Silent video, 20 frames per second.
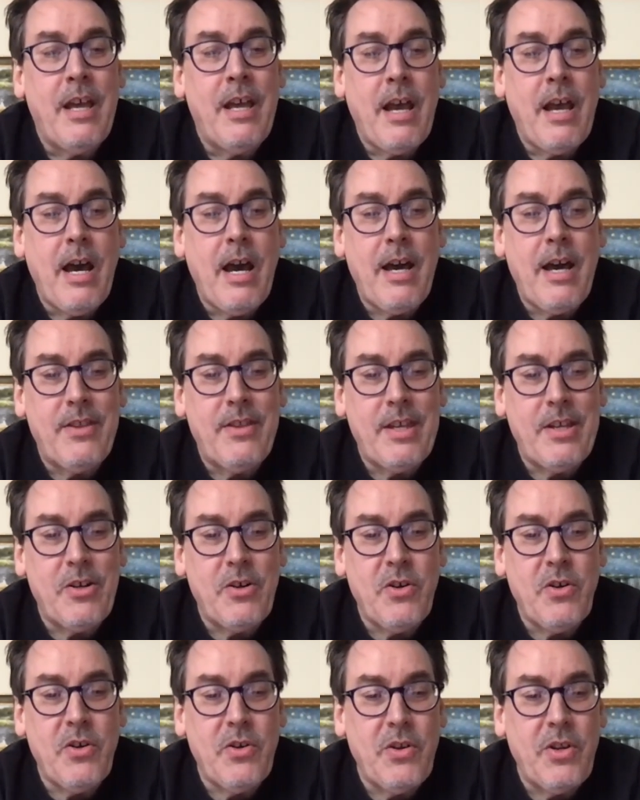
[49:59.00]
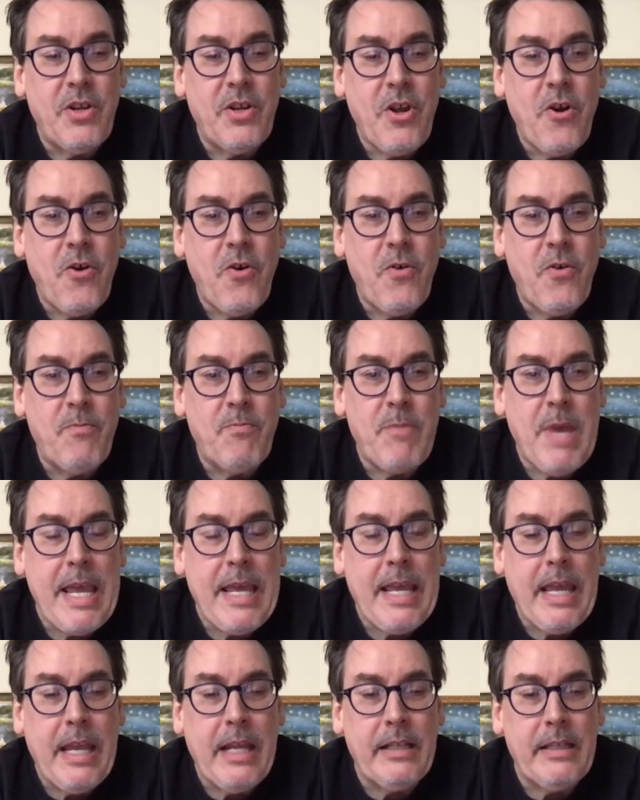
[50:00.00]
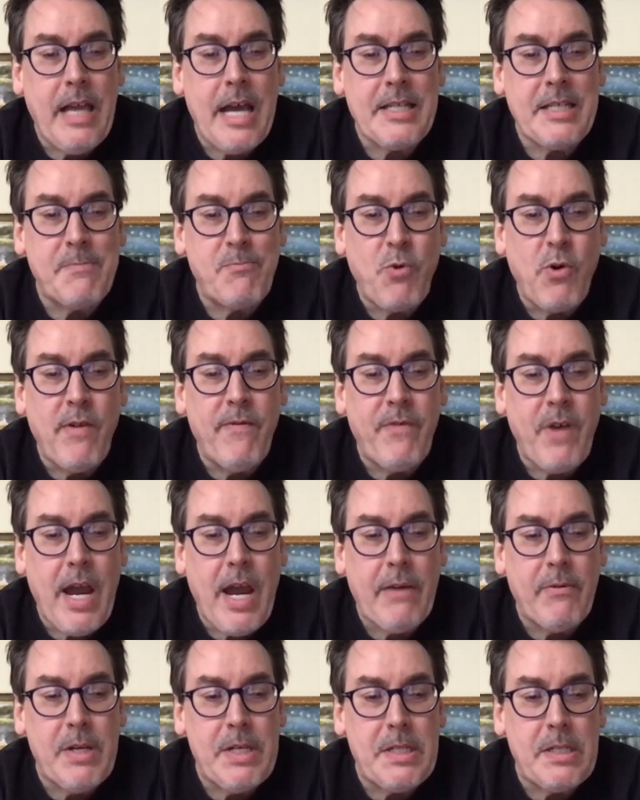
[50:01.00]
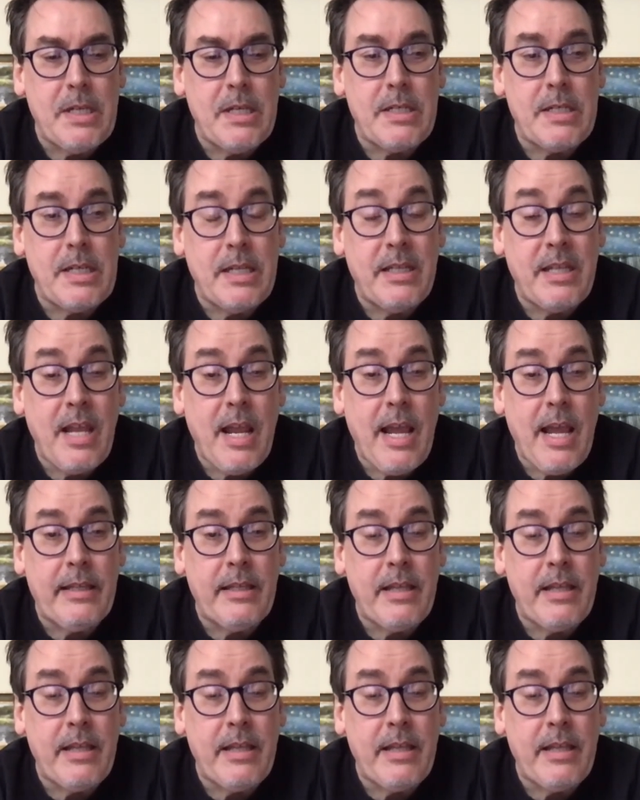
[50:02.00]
that are, making lots more viruses, and